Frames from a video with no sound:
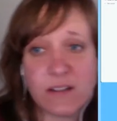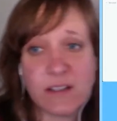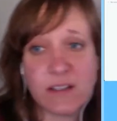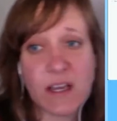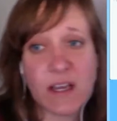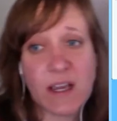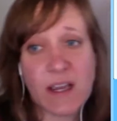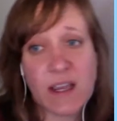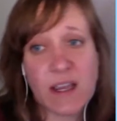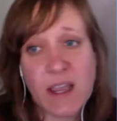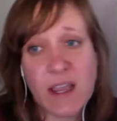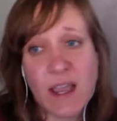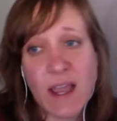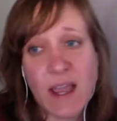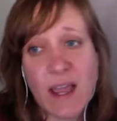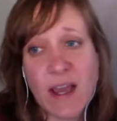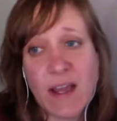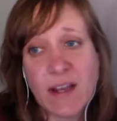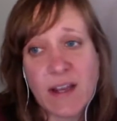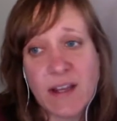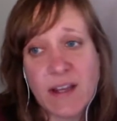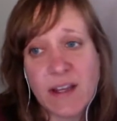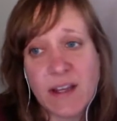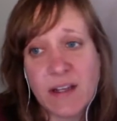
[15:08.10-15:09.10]
I
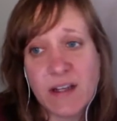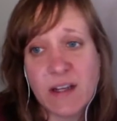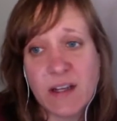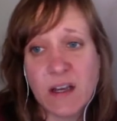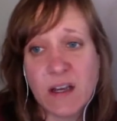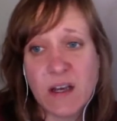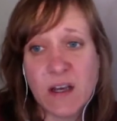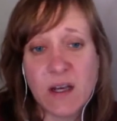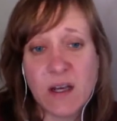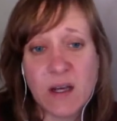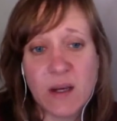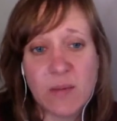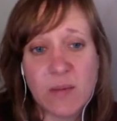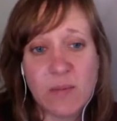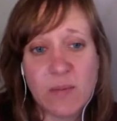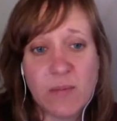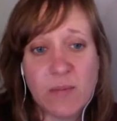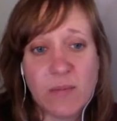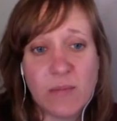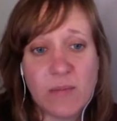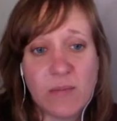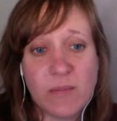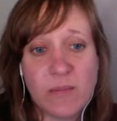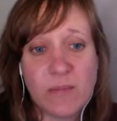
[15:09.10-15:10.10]
added
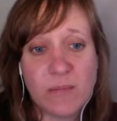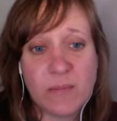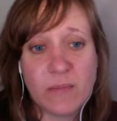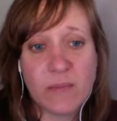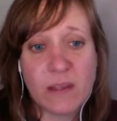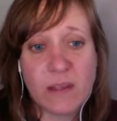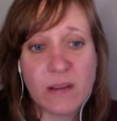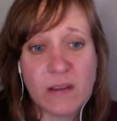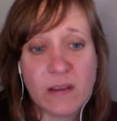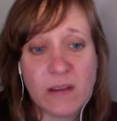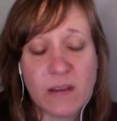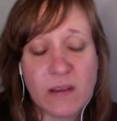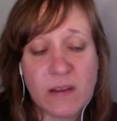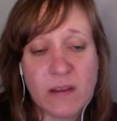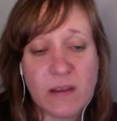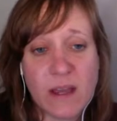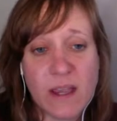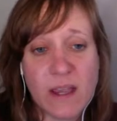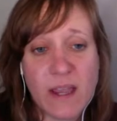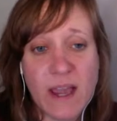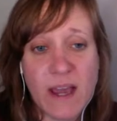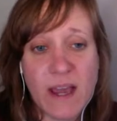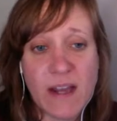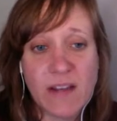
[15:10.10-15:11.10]

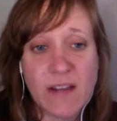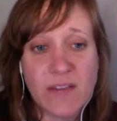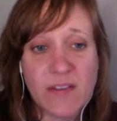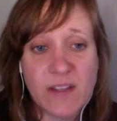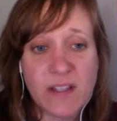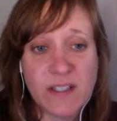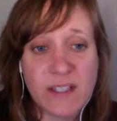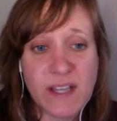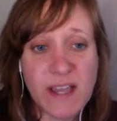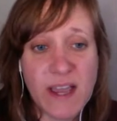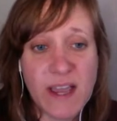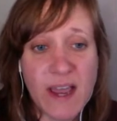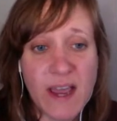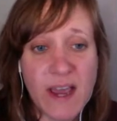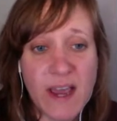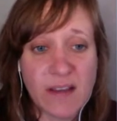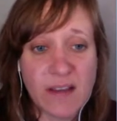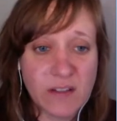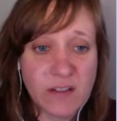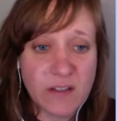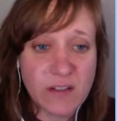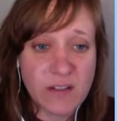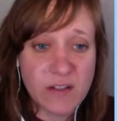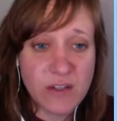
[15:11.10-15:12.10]
the
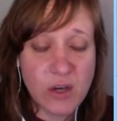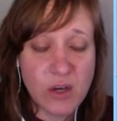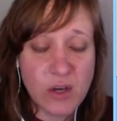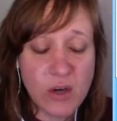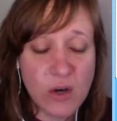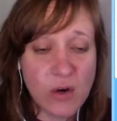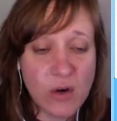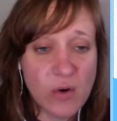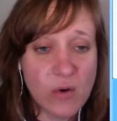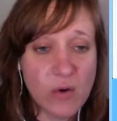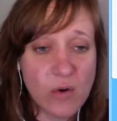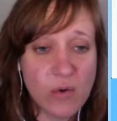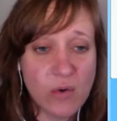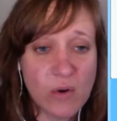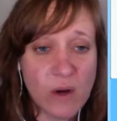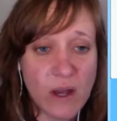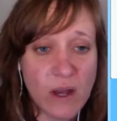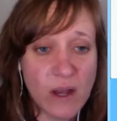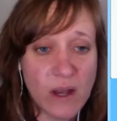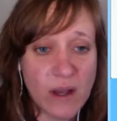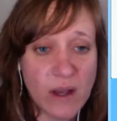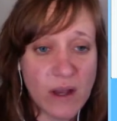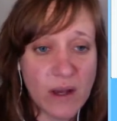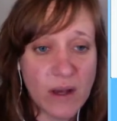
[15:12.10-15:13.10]
task. So
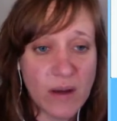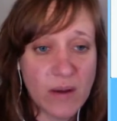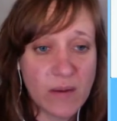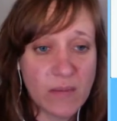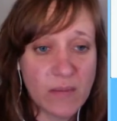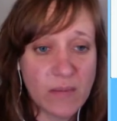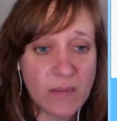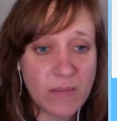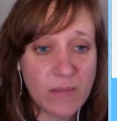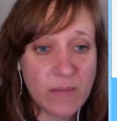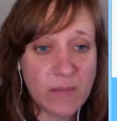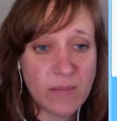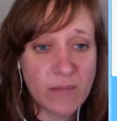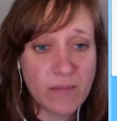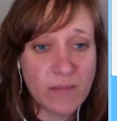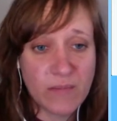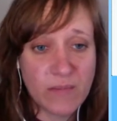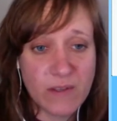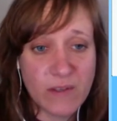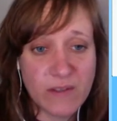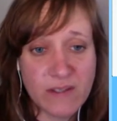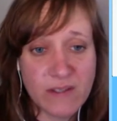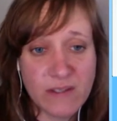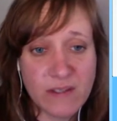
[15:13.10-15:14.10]

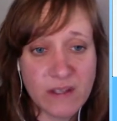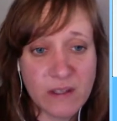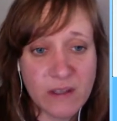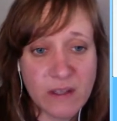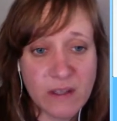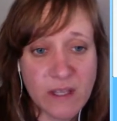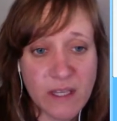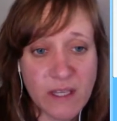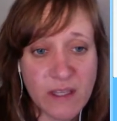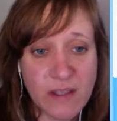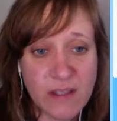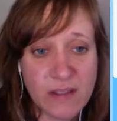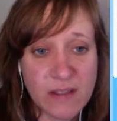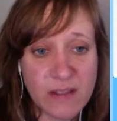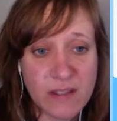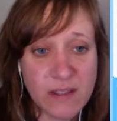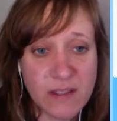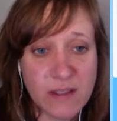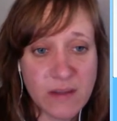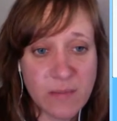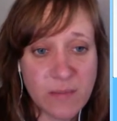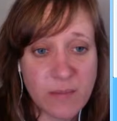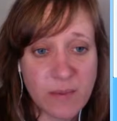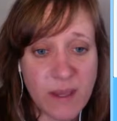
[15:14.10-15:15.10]
this is a link that's
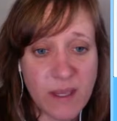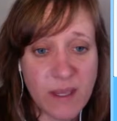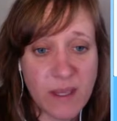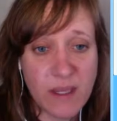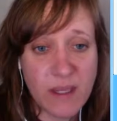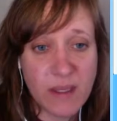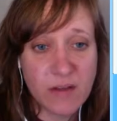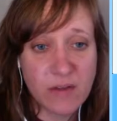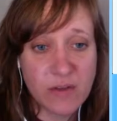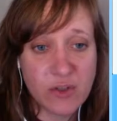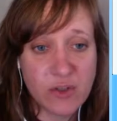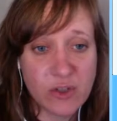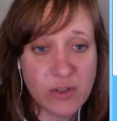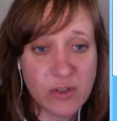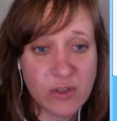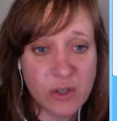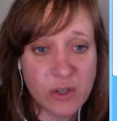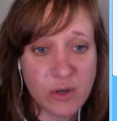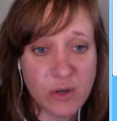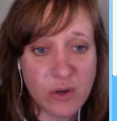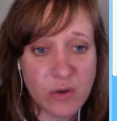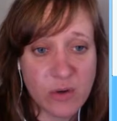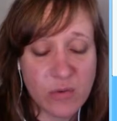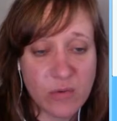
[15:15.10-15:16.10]
in the page.
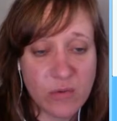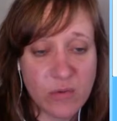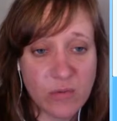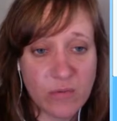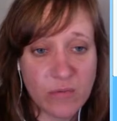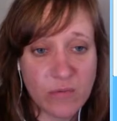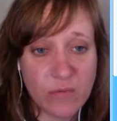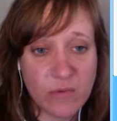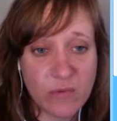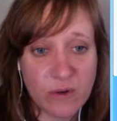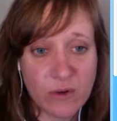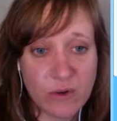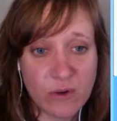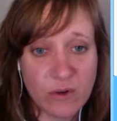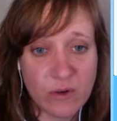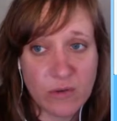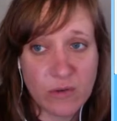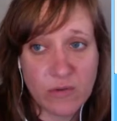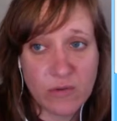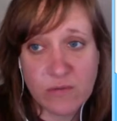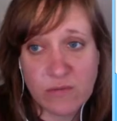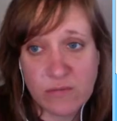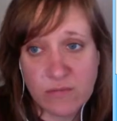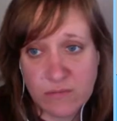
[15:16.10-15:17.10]
So
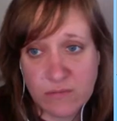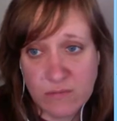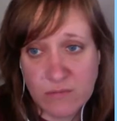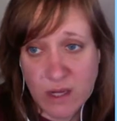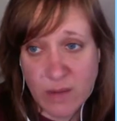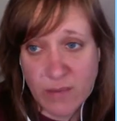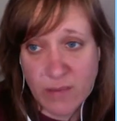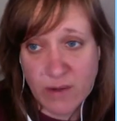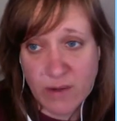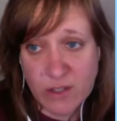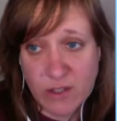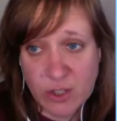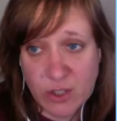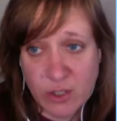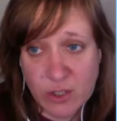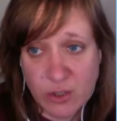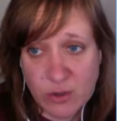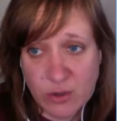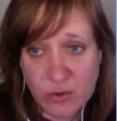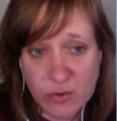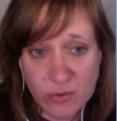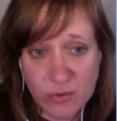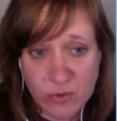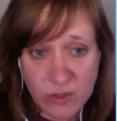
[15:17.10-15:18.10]
for topic
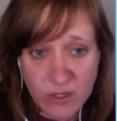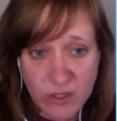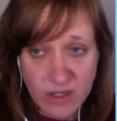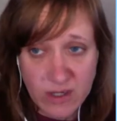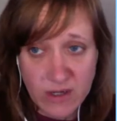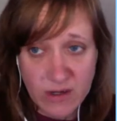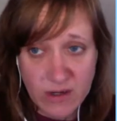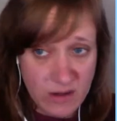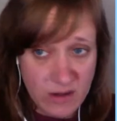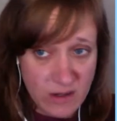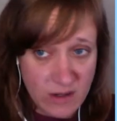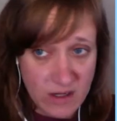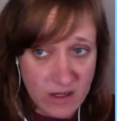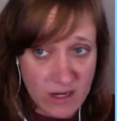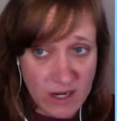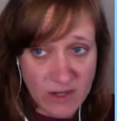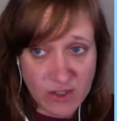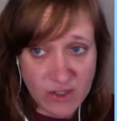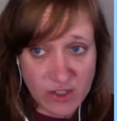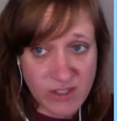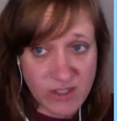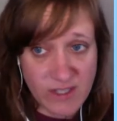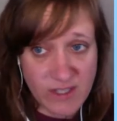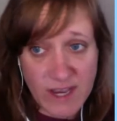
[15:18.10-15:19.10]
2, I
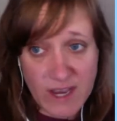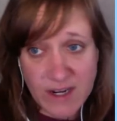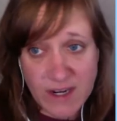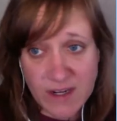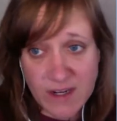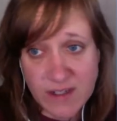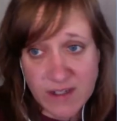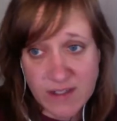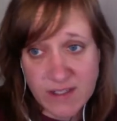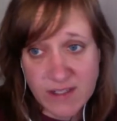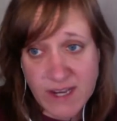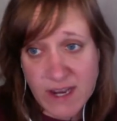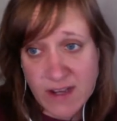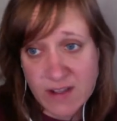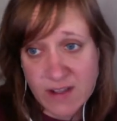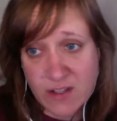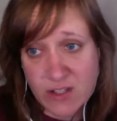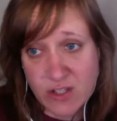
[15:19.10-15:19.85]
just added a task.